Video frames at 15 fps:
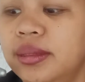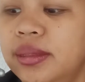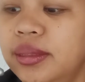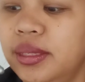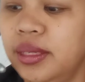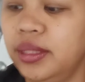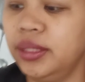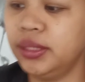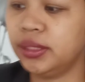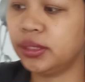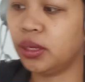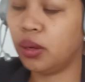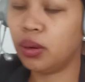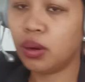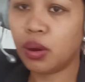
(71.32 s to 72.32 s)
this
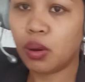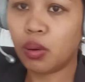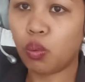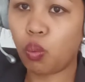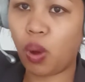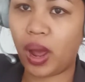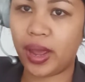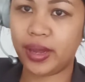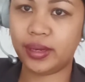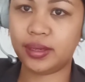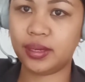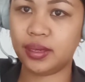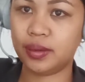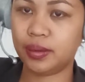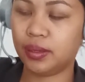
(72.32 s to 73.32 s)

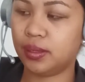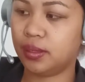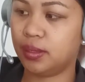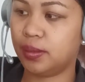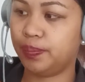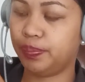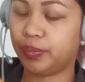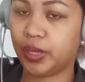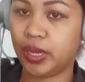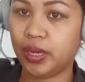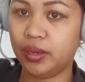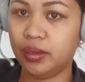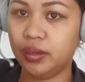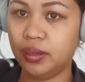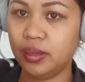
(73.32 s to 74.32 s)
white um,
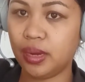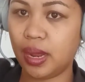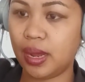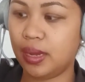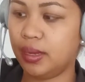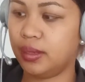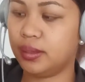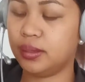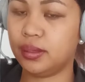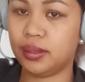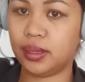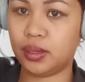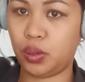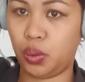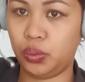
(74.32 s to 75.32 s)
inner and
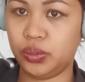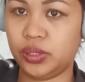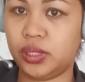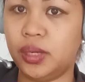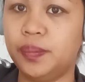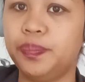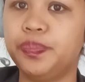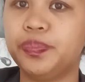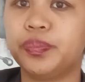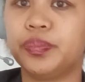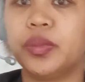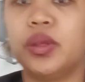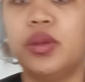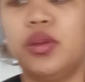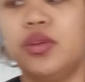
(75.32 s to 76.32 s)
a coat.
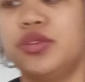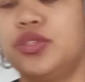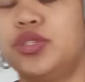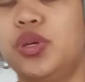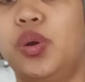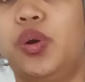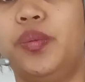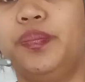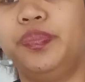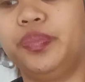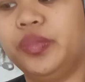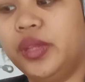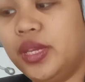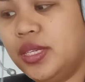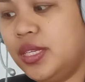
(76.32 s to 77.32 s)
So
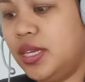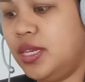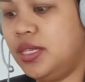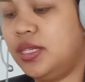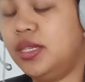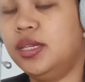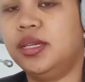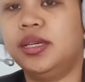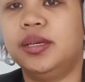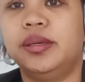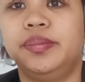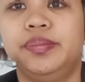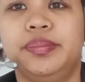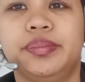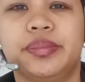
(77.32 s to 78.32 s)
um, this is the
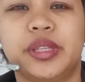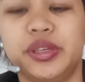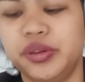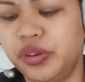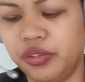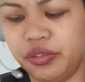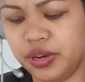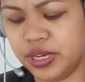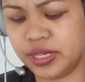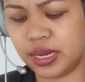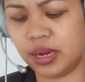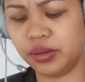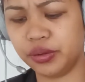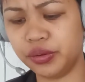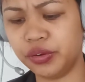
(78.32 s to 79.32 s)
um,
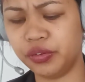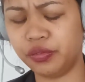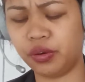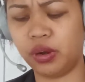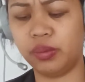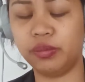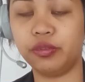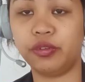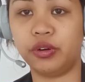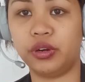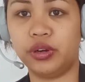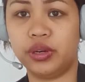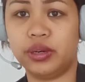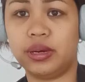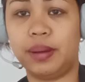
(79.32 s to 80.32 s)
universal uniform
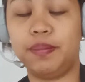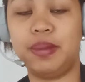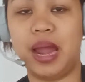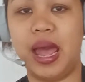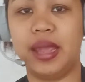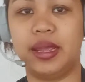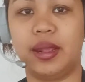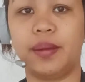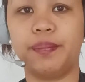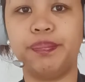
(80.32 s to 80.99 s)
for applying.